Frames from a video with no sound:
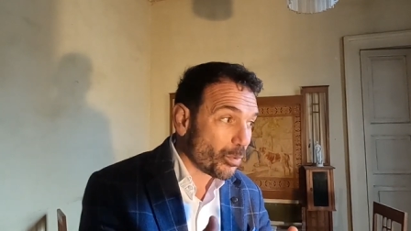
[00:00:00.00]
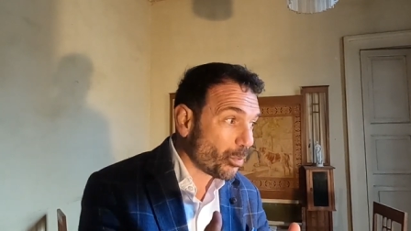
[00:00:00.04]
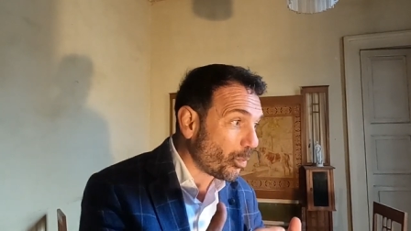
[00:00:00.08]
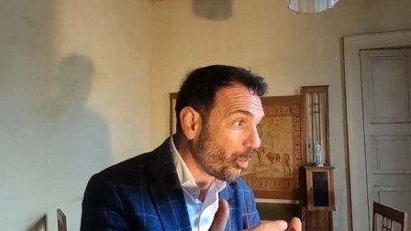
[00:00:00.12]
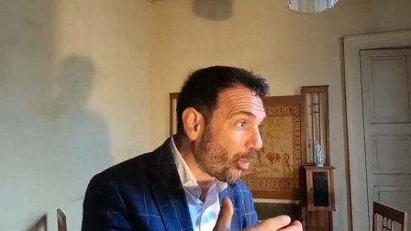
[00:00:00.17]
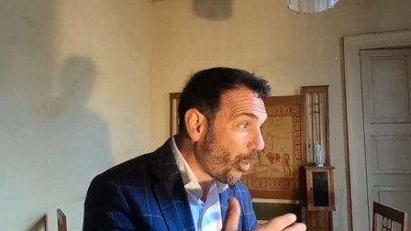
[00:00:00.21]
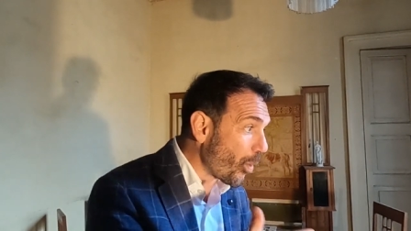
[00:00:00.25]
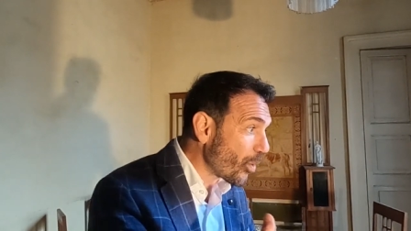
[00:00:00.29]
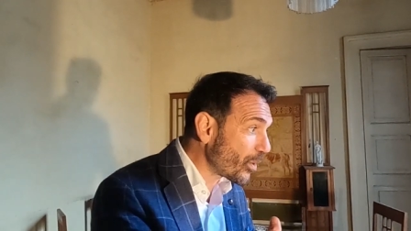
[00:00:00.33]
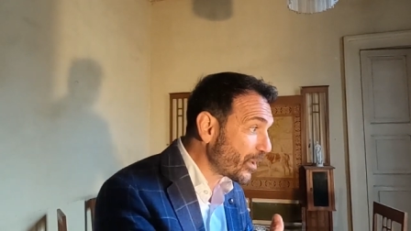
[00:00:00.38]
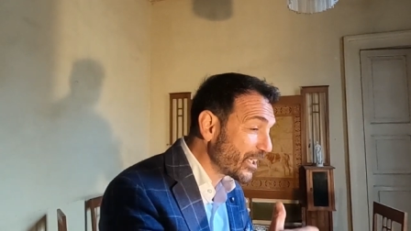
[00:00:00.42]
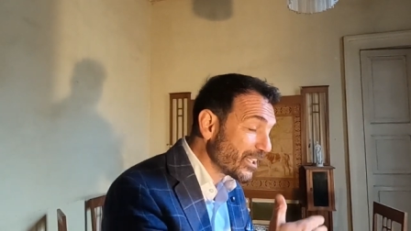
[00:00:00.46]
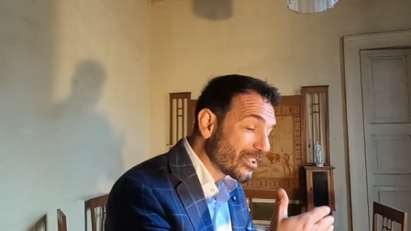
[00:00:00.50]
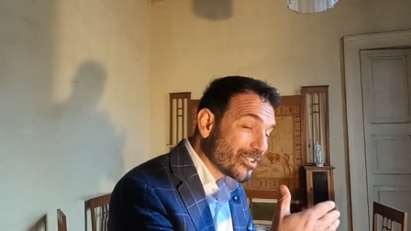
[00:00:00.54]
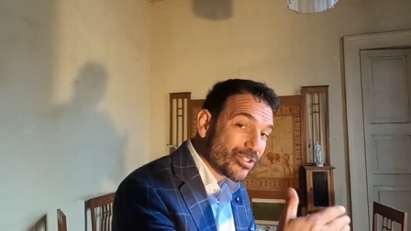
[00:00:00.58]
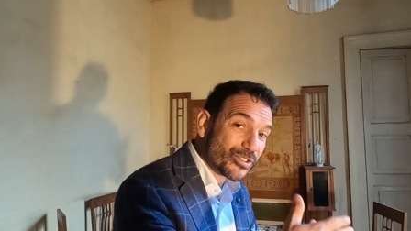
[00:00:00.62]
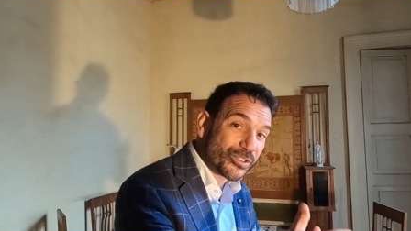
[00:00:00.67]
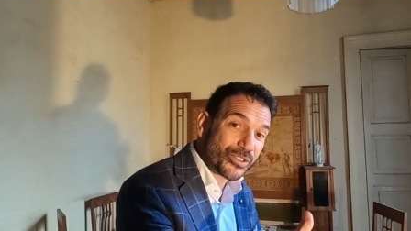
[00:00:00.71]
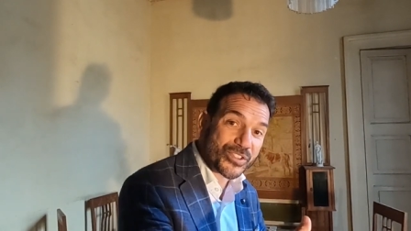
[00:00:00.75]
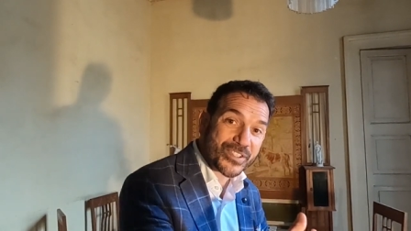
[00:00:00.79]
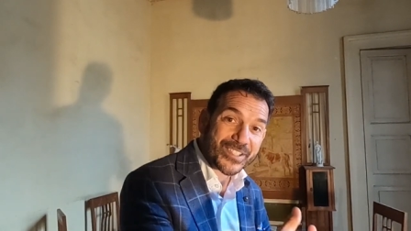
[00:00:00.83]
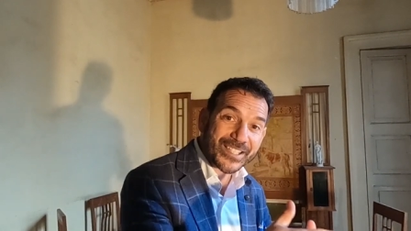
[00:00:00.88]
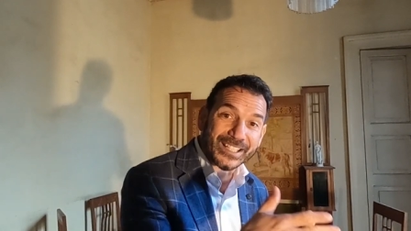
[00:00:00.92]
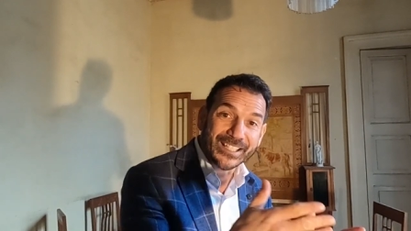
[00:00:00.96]
Walking
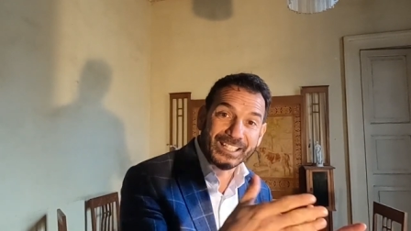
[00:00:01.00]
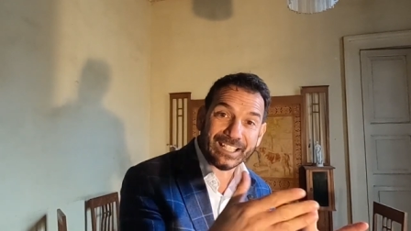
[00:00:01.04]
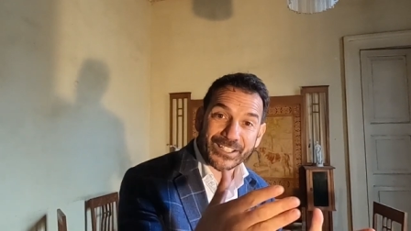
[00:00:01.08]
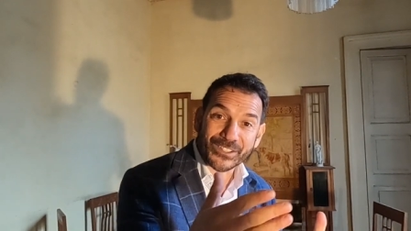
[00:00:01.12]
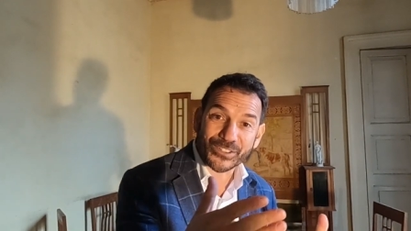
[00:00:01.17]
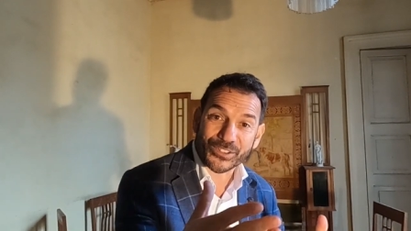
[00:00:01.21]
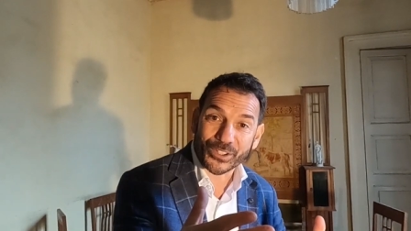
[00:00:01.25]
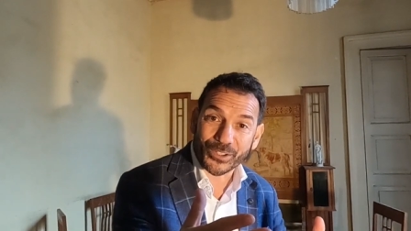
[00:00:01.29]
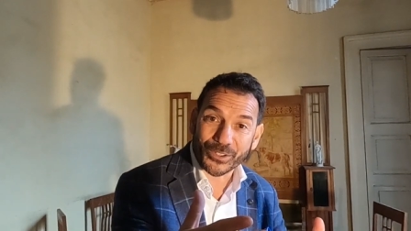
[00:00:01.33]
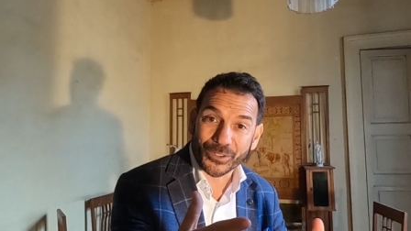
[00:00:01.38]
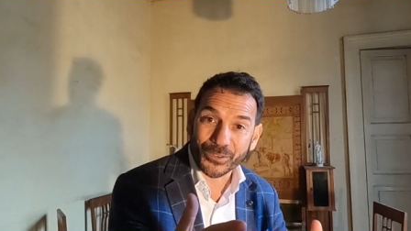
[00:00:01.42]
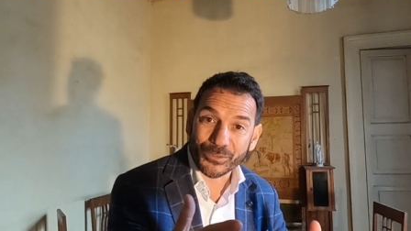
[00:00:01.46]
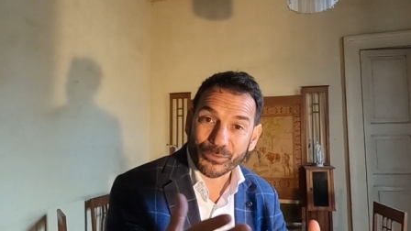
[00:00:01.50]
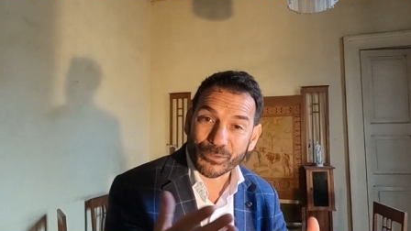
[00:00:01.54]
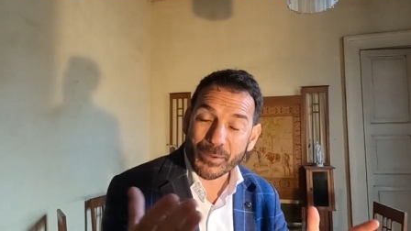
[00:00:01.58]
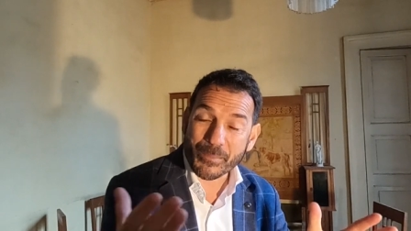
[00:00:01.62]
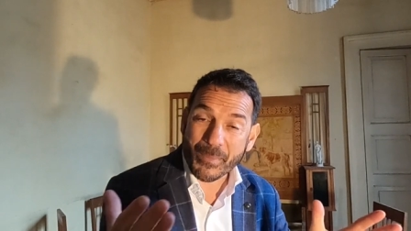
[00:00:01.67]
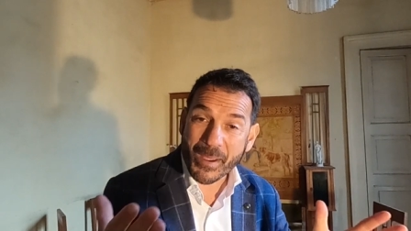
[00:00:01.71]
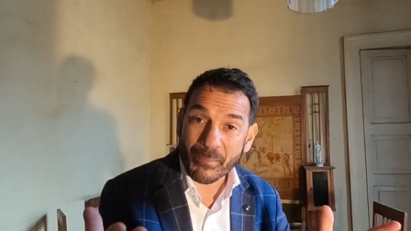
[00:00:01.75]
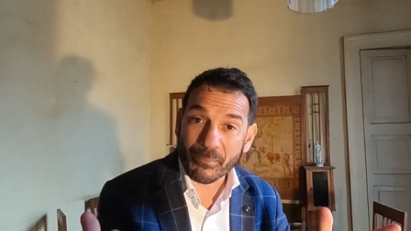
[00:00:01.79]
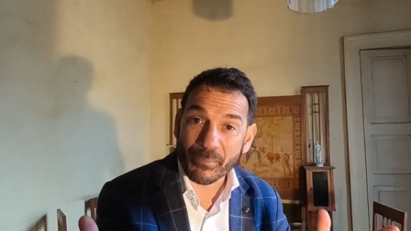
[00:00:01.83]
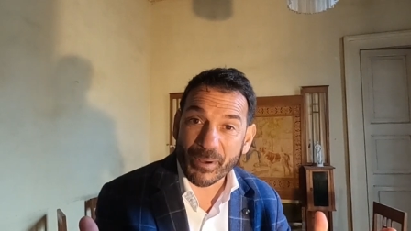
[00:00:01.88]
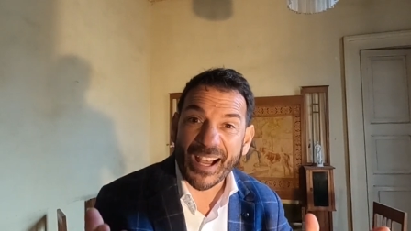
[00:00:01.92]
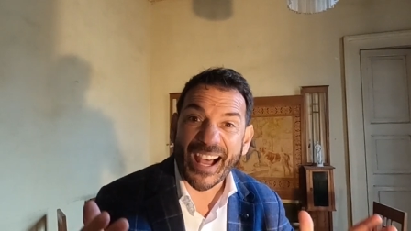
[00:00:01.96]
through Salento,
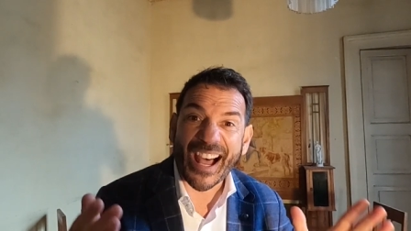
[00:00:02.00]
remember